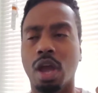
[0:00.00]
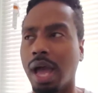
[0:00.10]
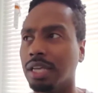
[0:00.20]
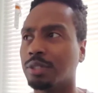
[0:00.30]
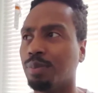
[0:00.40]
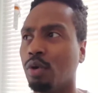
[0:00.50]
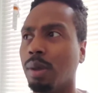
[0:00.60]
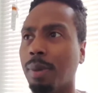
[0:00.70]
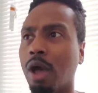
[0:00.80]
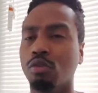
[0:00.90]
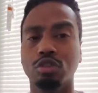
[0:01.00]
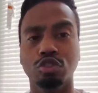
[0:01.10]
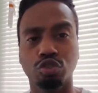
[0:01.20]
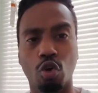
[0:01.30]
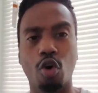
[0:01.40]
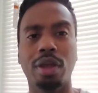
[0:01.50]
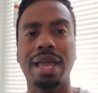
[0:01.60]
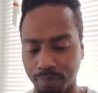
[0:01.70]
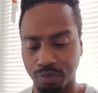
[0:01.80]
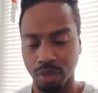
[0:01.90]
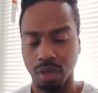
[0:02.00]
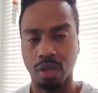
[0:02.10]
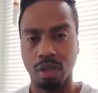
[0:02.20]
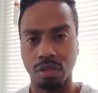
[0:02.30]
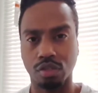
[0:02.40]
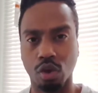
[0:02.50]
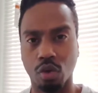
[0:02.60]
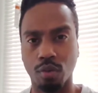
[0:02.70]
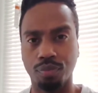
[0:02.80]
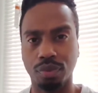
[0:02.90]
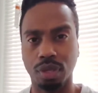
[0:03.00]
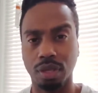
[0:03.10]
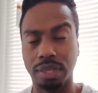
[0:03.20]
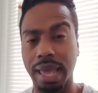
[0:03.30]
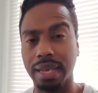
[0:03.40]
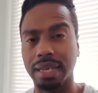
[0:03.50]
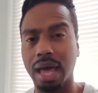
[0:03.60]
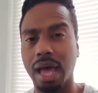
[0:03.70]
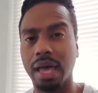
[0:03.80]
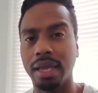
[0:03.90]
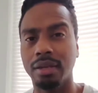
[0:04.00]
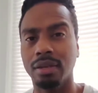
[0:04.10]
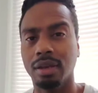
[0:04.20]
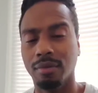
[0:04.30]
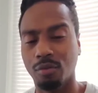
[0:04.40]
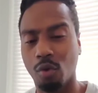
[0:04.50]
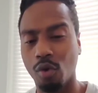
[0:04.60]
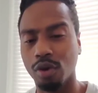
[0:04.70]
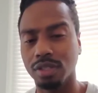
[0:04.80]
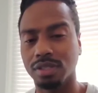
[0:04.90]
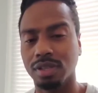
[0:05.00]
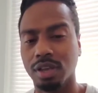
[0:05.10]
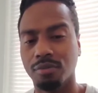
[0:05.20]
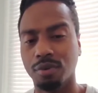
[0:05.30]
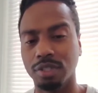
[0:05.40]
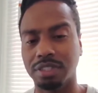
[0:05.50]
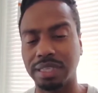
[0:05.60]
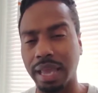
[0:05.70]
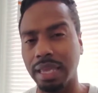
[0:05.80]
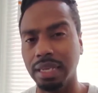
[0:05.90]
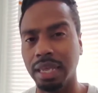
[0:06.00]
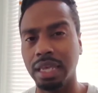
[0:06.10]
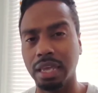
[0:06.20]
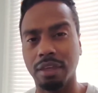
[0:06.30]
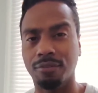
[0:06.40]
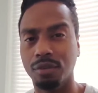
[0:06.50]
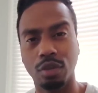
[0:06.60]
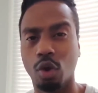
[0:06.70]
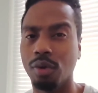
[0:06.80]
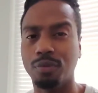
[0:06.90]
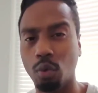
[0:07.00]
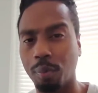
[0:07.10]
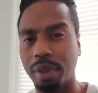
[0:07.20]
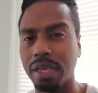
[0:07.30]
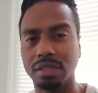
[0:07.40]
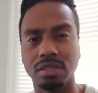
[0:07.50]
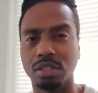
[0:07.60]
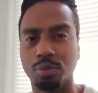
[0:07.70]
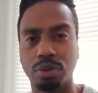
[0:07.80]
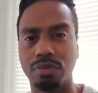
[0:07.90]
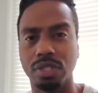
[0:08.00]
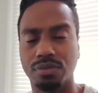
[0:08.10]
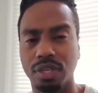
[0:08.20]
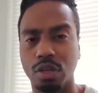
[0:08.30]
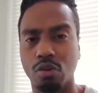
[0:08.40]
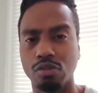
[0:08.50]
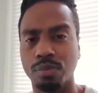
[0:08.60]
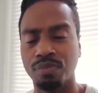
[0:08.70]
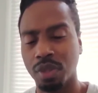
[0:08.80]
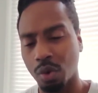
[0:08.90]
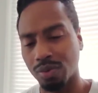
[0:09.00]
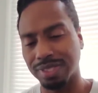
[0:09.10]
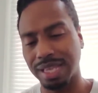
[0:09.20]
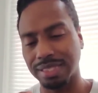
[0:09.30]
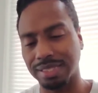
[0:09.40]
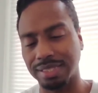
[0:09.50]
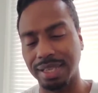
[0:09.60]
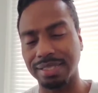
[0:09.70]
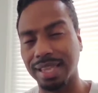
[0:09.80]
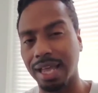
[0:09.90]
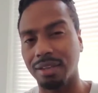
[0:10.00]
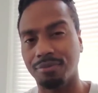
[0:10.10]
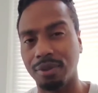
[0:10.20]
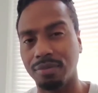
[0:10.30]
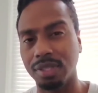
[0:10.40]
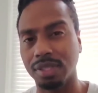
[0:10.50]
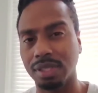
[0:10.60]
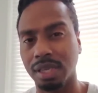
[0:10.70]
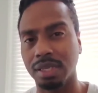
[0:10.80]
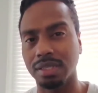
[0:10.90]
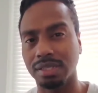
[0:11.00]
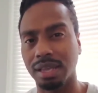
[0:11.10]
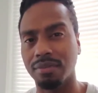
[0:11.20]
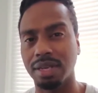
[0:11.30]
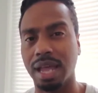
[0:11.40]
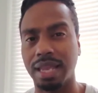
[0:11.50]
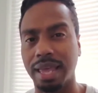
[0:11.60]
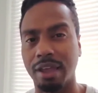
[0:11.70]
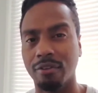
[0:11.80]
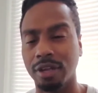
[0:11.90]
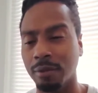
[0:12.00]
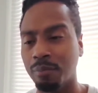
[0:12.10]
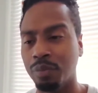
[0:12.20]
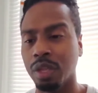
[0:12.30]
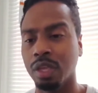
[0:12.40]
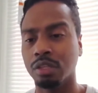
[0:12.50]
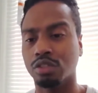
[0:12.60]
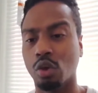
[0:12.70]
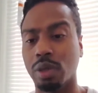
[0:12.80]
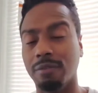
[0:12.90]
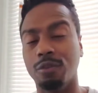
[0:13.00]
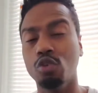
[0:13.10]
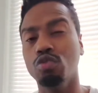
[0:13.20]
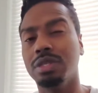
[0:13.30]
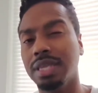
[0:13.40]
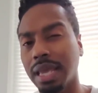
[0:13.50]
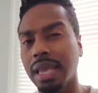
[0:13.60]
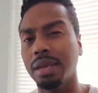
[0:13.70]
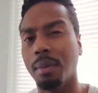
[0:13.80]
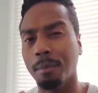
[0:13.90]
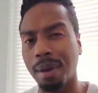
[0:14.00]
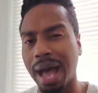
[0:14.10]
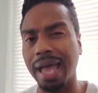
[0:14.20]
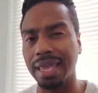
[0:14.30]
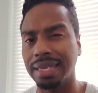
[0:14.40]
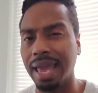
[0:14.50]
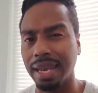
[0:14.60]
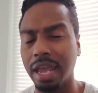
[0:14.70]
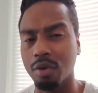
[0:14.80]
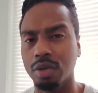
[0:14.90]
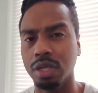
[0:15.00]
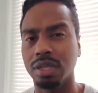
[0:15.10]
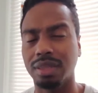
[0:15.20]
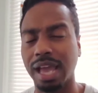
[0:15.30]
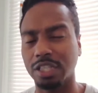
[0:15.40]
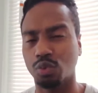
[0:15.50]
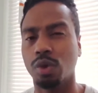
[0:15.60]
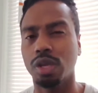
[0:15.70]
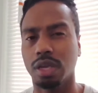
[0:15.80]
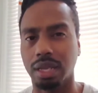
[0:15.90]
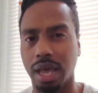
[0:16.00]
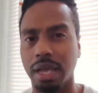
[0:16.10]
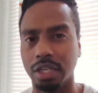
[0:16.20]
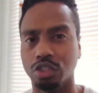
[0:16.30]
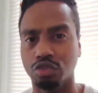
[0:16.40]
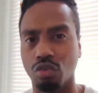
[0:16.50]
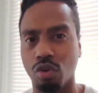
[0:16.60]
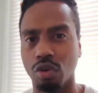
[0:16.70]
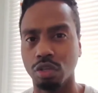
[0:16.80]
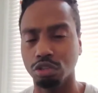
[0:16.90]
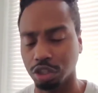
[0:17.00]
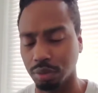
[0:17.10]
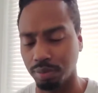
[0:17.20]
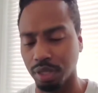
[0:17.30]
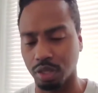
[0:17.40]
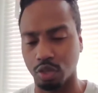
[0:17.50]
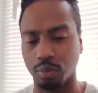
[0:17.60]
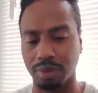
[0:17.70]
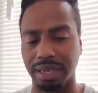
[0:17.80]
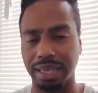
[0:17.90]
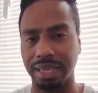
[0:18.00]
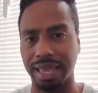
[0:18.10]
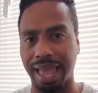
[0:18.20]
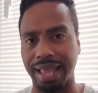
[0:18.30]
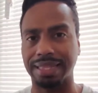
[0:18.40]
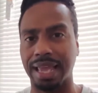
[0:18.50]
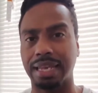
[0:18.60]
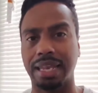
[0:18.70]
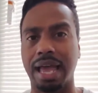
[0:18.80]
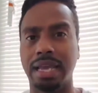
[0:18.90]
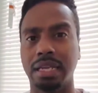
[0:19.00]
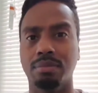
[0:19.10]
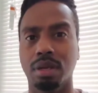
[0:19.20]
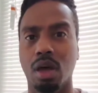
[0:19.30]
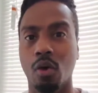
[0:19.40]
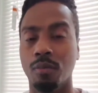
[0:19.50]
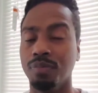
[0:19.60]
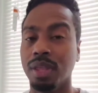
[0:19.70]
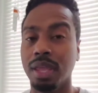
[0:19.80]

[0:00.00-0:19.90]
I spoke about drawing. So that line, of course, for Chainlink, if you were paying attention to the previous videos, was that $6.50, $7 area. So if you did buy in that area, that's where your line is drawn. You should be accumulating at that line and below.